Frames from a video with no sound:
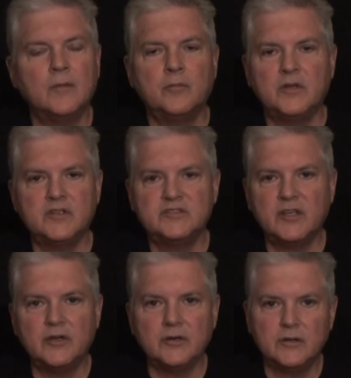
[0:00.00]
Well, let's
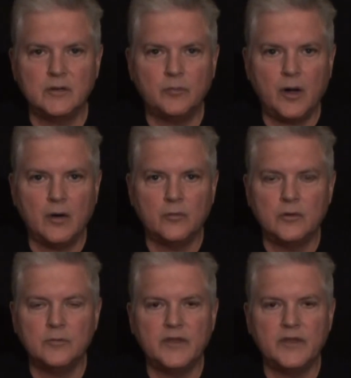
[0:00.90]
say you're in a room